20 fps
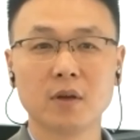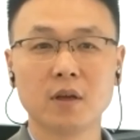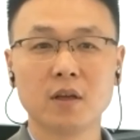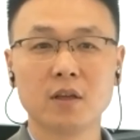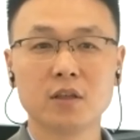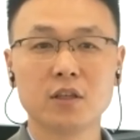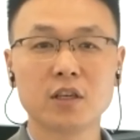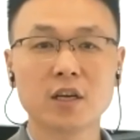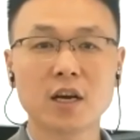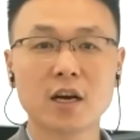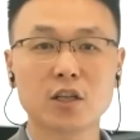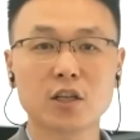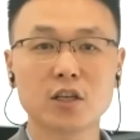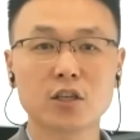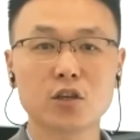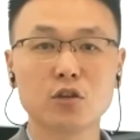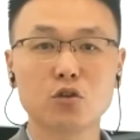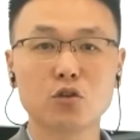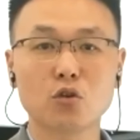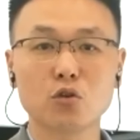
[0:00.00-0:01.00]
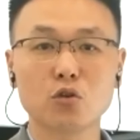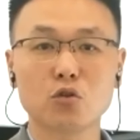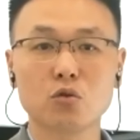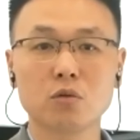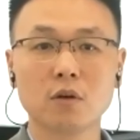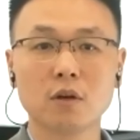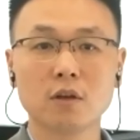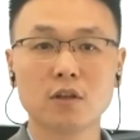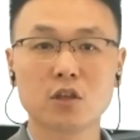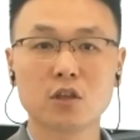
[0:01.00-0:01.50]
In addition to
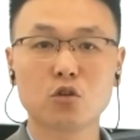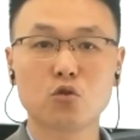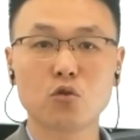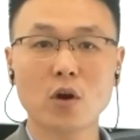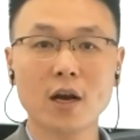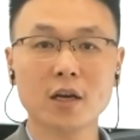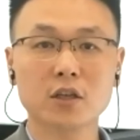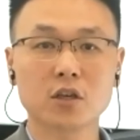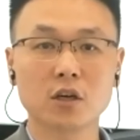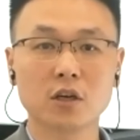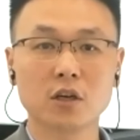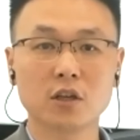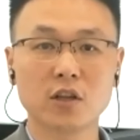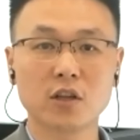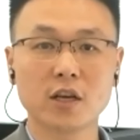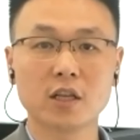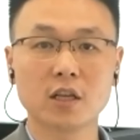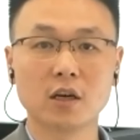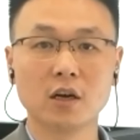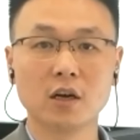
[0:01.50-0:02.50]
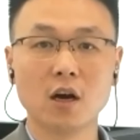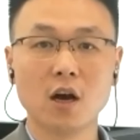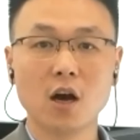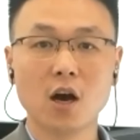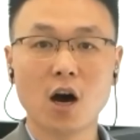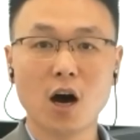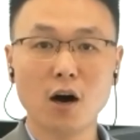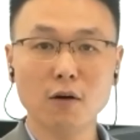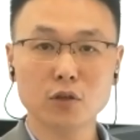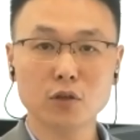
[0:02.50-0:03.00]
structured data,
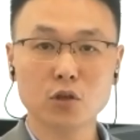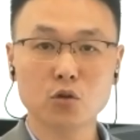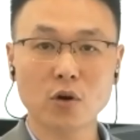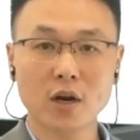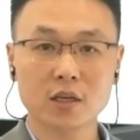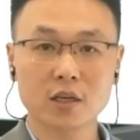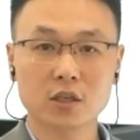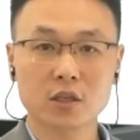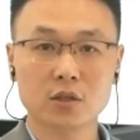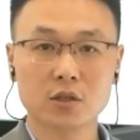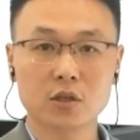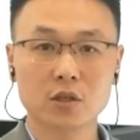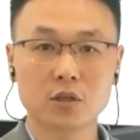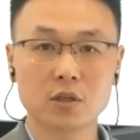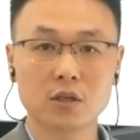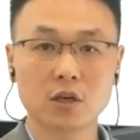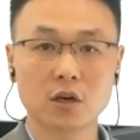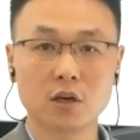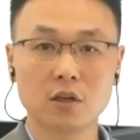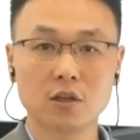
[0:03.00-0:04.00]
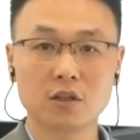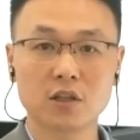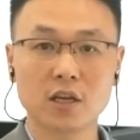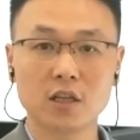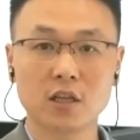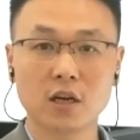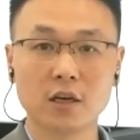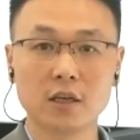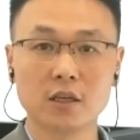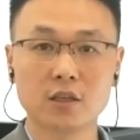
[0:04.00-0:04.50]
unstructured
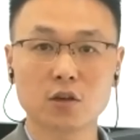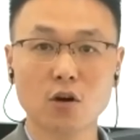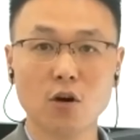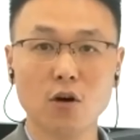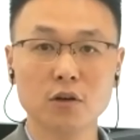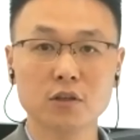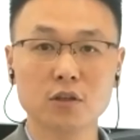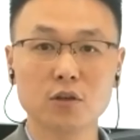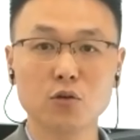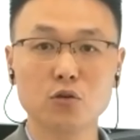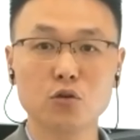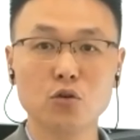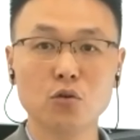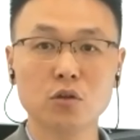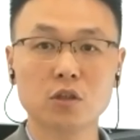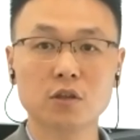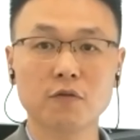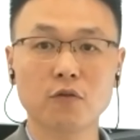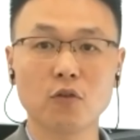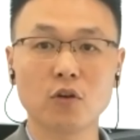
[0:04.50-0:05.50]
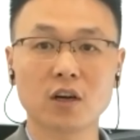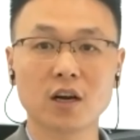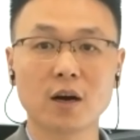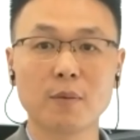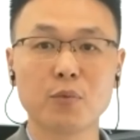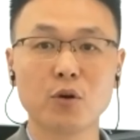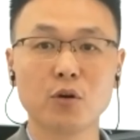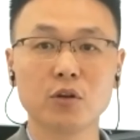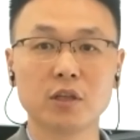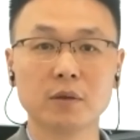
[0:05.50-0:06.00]
data is also used for
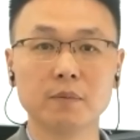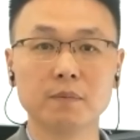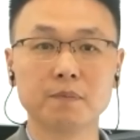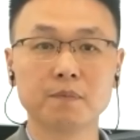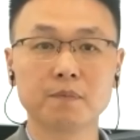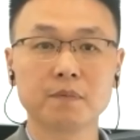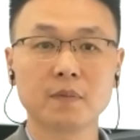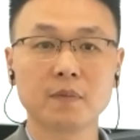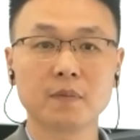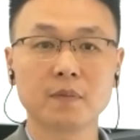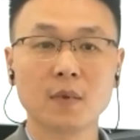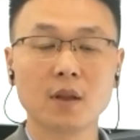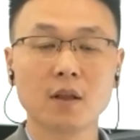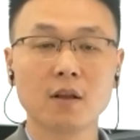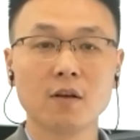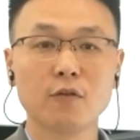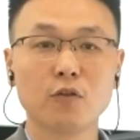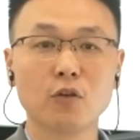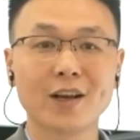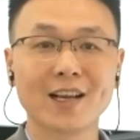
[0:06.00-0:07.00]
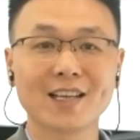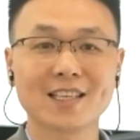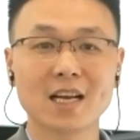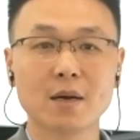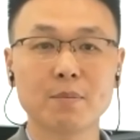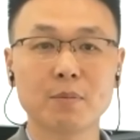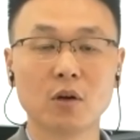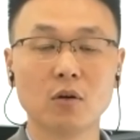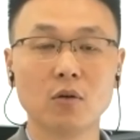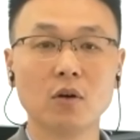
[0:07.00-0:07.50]
computing. For
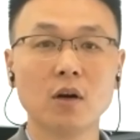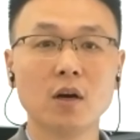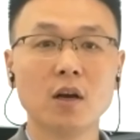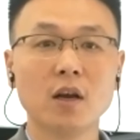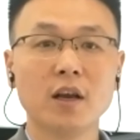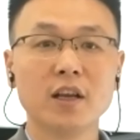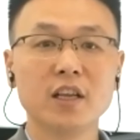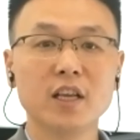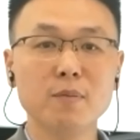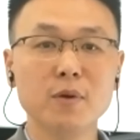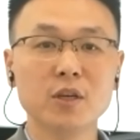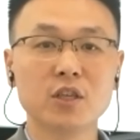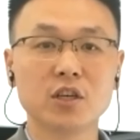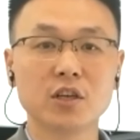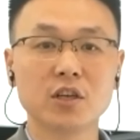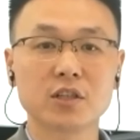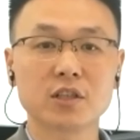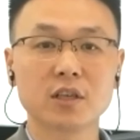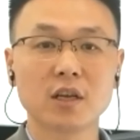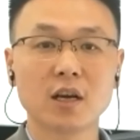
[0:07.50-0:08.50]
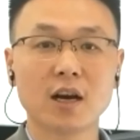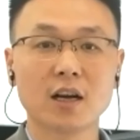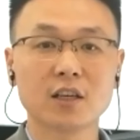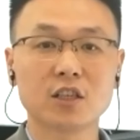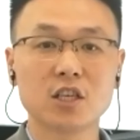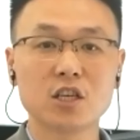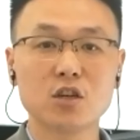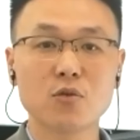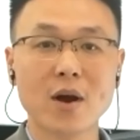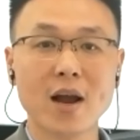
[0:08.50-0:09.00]
example, images are
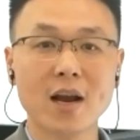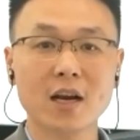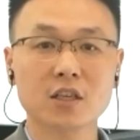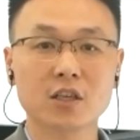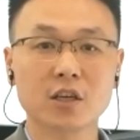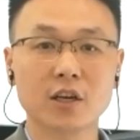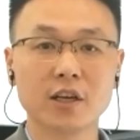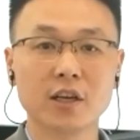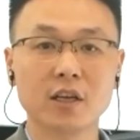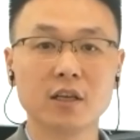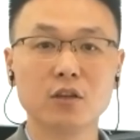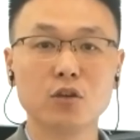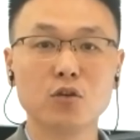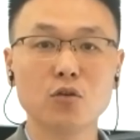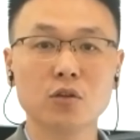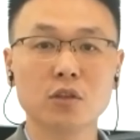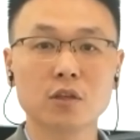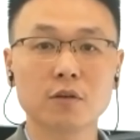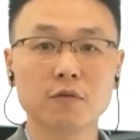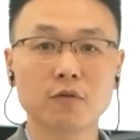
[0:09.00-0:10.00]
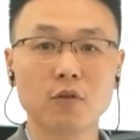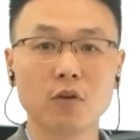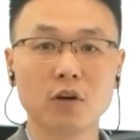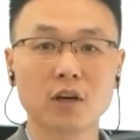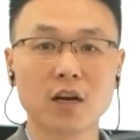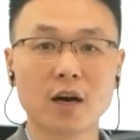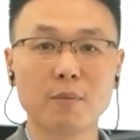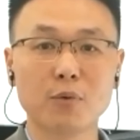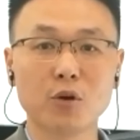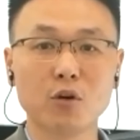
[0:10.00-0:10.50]
directly used for
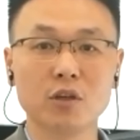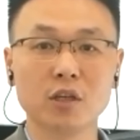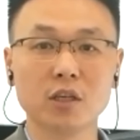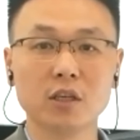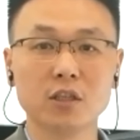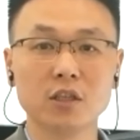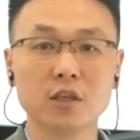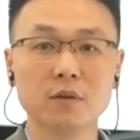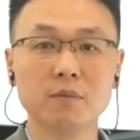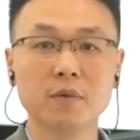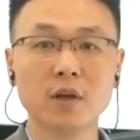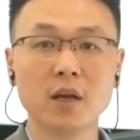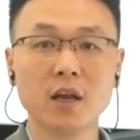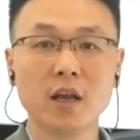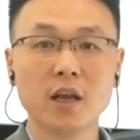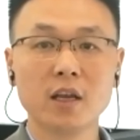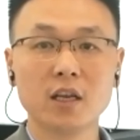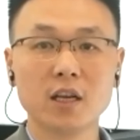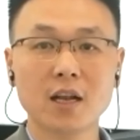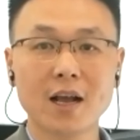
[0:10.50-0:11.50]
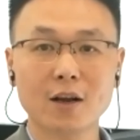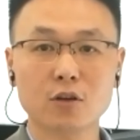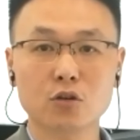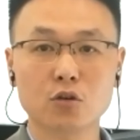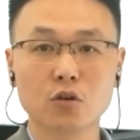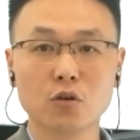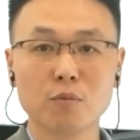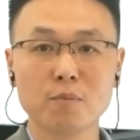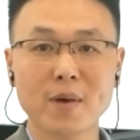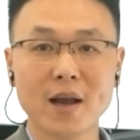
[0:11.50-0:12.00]
computing in
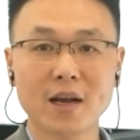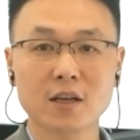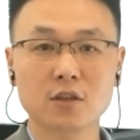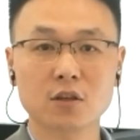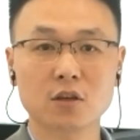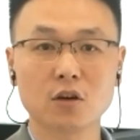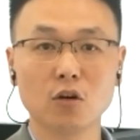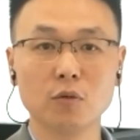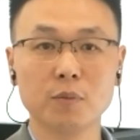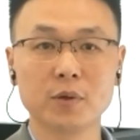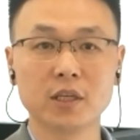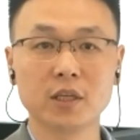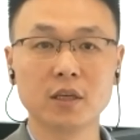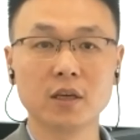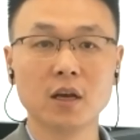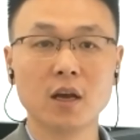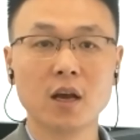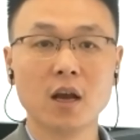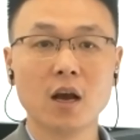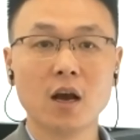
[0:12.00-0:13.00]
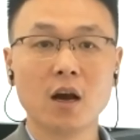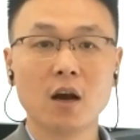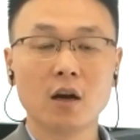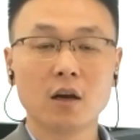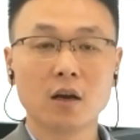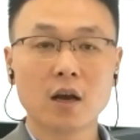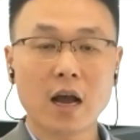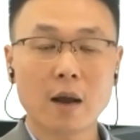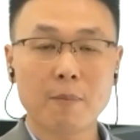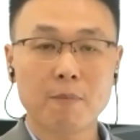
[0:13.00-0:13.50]
electron microscopy
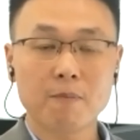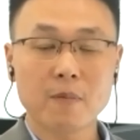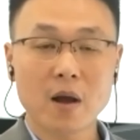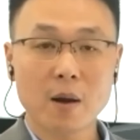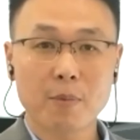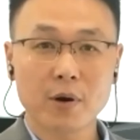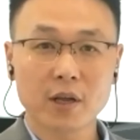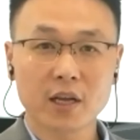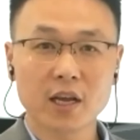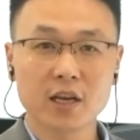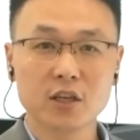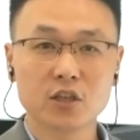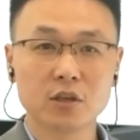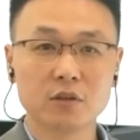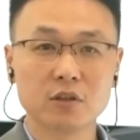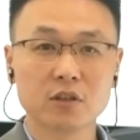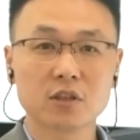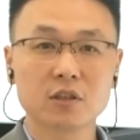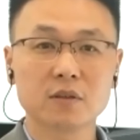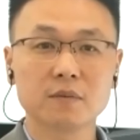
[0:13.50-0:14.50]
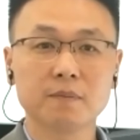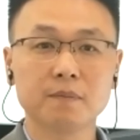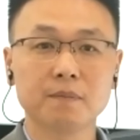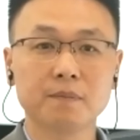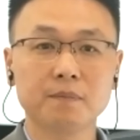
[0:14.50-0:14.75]
applications.